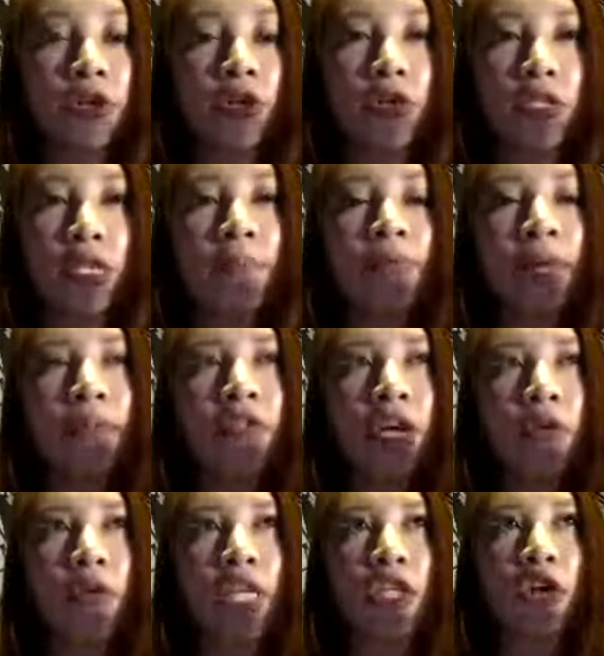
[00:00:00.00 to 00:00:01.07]
You're sometimes
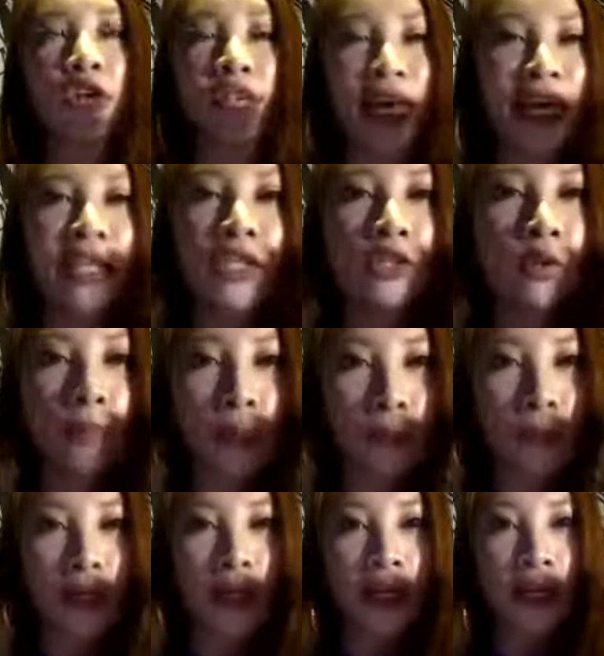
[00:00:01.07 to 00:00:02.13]
right when you're nice to
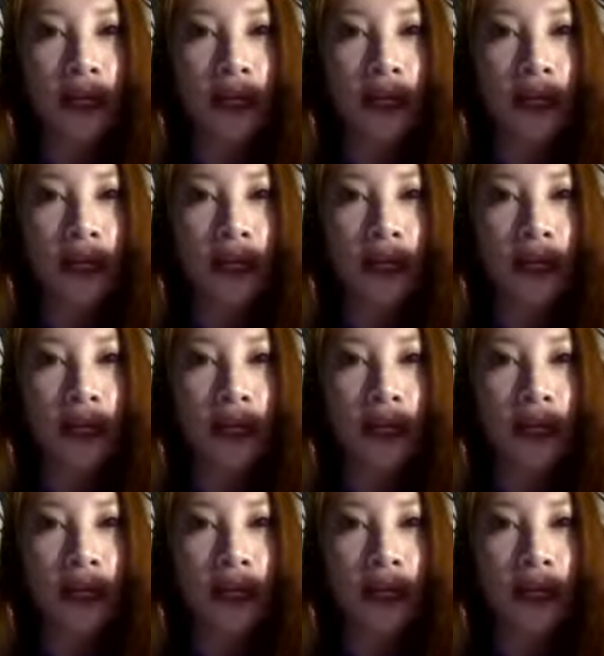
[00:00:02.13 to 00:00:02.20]
people,